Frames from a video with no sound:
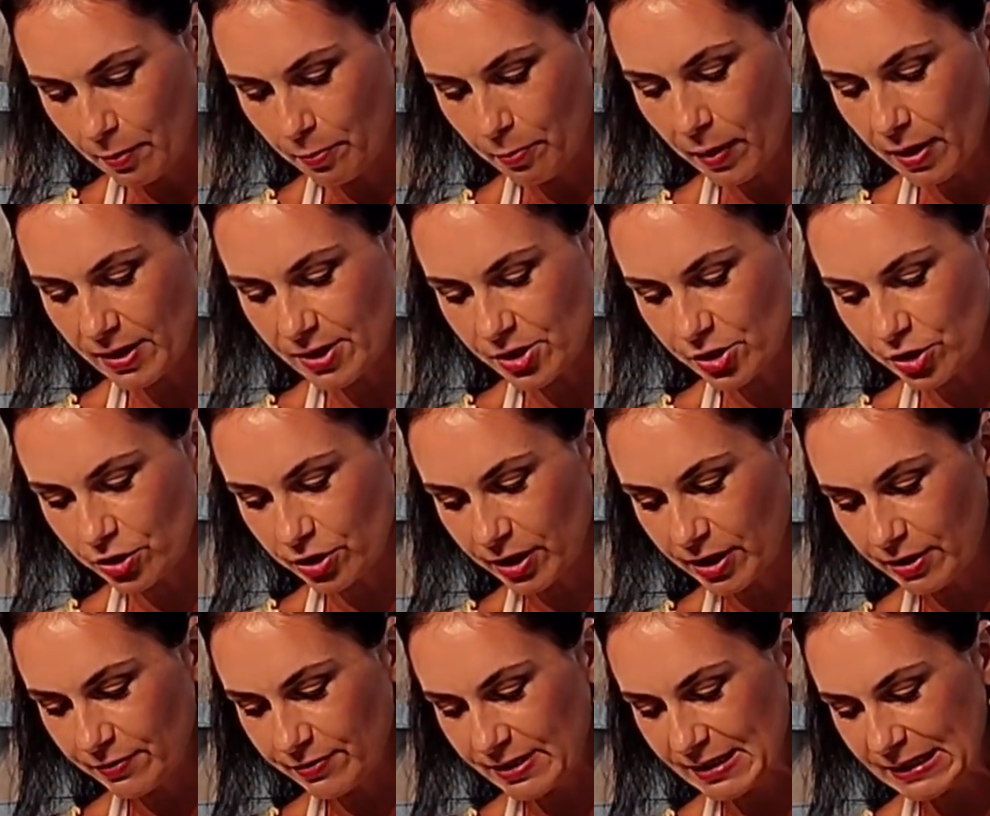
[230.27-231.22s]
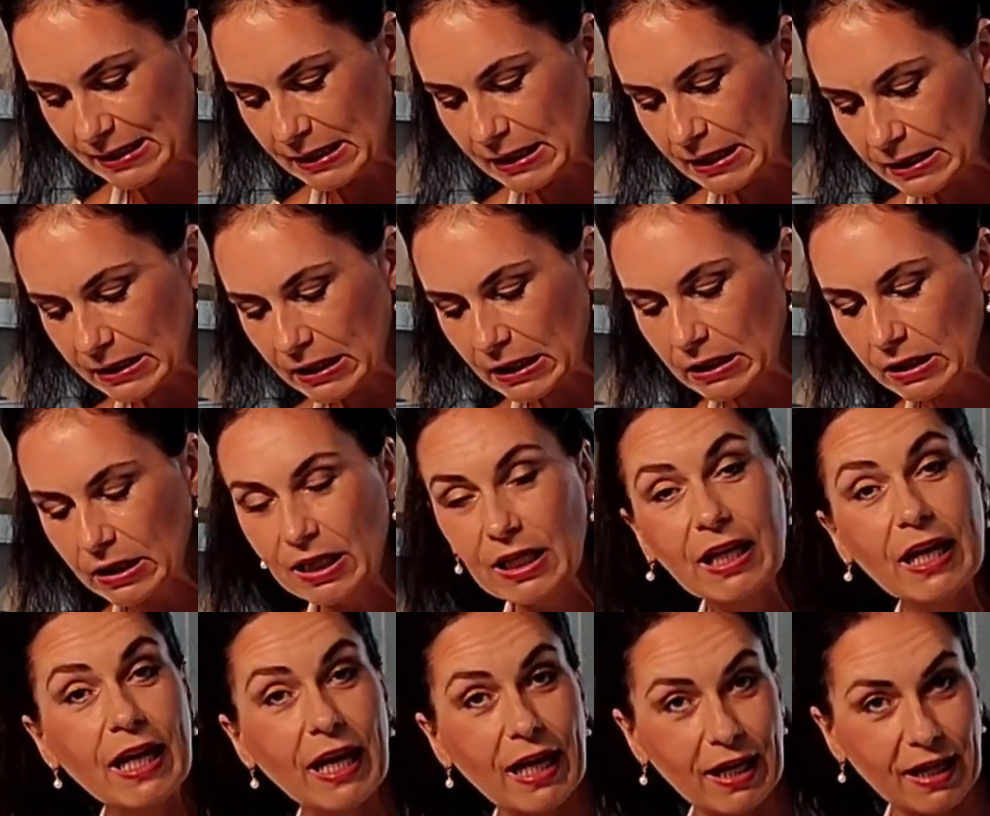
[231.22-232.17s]
Mustard gives little
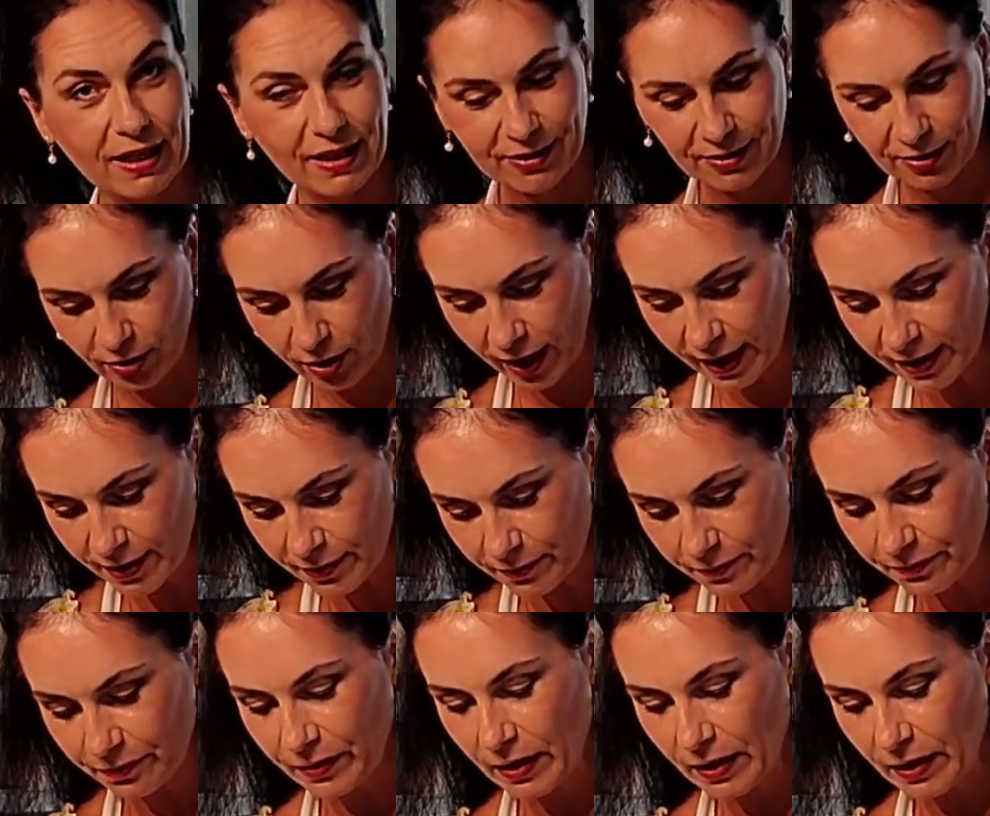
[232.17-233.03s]
kick, right?